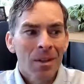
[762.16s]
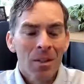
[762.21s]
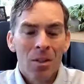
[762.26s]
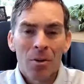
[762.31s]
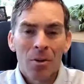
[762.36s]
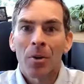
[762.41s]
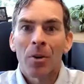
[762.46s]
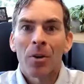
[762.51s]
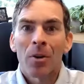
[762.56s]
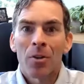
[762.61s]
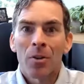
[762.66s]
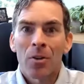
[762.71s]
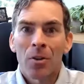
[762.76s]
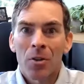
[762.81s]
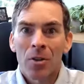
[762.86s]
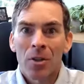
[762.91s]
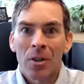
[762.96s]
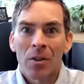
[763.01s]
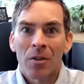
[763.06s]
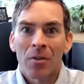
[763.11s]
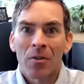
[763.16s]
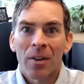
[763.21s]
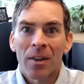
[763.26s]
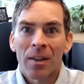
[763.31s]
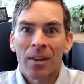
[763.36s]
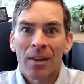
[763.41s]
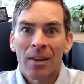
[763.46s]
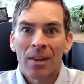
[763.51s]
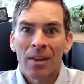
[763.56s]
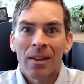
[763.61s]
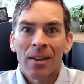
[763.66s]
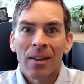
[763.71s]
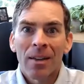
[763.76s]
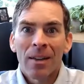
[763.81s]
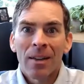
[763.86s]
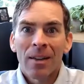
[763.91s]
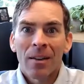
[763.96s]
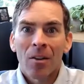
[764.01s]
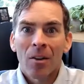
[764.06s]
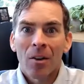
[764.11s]
submerge yourself in
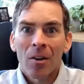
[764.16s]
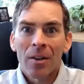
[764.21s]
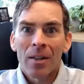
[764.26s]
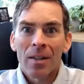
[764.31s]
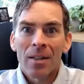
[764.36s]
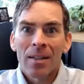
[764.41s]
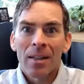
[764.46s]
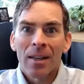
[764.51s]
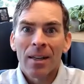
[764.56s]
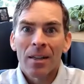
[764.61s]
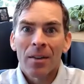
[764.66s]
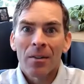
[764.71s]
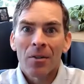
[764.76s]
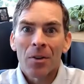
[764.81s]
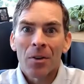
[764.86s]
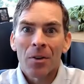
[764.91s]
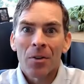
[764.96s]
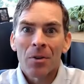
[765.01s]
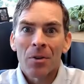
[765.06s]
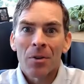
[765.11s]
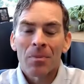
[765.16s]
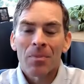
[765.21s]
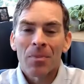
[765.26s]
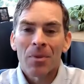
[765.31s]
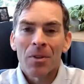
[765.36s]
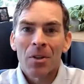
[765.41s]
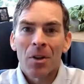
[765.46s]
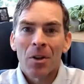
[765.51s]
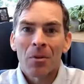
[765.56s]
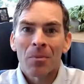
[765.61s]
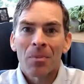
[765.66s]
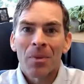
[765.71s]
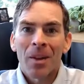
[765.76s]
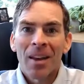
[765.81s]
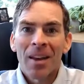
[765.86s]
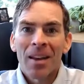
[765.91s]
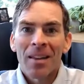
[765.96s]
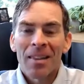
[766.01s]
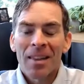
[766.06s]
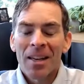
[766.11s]
all of this negative news. So
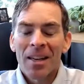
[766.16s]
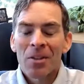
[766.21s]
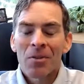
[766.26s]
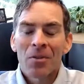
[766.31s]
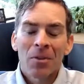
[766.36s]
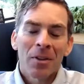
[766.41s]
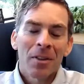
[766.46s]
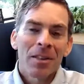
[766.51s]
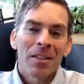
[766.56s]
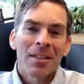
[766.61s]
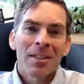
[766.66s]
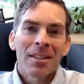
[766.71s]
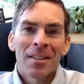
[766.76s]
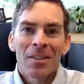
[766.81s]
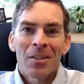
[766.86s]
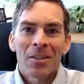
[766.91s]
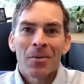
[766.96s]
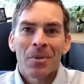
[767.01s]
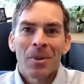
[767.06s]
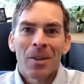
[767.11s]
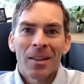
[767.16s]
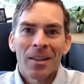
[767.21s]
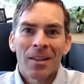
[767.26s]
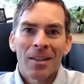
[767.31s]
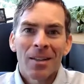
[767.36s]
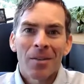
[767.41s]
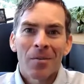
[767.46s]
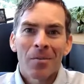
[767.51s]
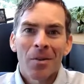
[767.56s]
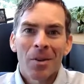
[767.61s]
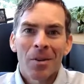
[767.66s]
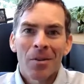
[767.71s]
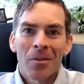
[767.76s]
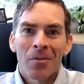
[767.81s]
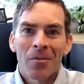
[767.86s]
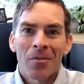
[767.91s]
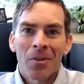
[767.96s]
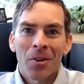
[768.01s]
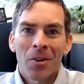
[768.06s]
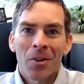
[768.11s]
thanks for listening to my
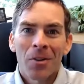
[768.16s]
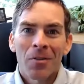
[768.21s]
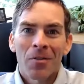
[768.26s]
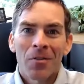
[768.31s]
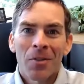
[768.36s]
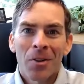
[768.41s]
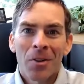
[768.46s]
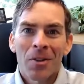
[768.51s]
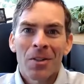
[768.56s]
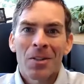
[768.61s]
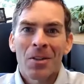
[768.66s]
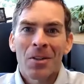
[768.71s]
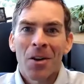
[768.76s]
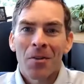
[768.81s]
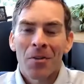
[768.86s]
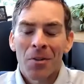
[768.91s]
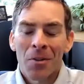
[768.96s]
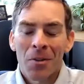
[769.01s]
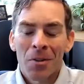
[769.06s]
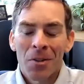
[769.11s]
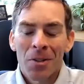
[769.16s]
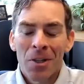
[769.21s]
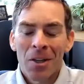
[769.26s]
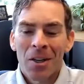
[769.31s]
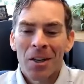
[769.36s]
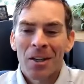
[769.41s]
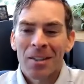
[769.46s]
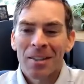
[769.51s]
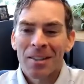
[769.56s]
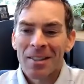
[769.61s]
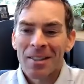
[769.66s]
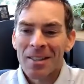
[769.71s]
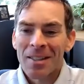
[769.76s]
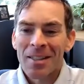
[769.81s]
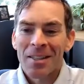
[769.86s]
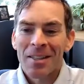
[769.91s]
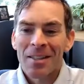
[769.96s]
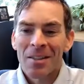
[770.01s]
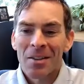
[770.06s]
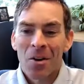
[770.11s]
philosophical talk. This
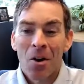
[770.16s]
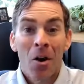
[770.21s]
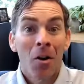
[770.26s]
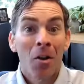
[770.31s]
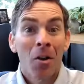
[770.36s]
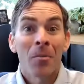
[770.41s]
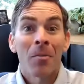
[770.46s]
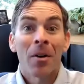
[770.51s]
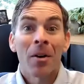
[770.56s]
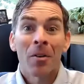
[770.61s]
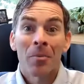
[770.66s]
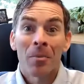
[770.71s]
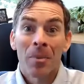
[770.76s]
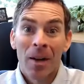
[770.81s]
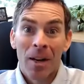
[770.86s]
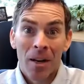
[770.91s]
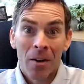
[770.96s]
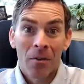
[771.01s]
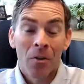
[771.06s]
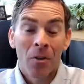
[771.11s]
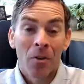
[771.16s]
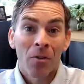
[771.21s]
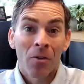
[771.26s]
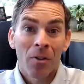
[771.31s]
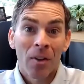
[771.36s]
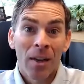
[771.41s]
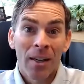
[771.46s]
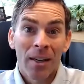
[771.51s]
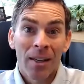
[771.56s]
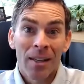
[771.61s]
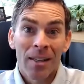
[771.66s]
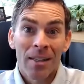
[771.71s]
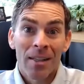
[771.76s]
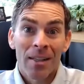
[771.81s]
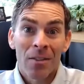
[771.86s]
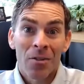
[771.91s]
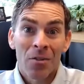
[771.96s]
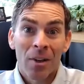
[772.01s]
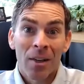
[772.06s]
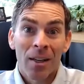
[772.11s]
is all about behavioral finance
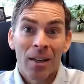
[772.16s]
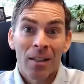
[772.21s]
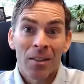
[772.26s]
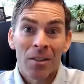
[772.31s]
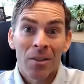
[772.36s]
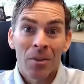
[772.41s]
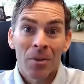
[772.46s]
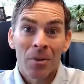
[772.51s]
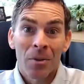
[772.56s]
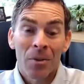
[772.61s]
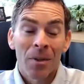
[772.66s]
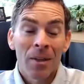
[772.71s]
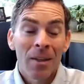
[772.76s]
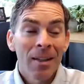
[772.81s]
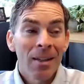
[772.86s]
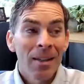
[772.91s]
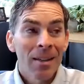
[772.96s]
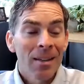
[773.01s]
and trying to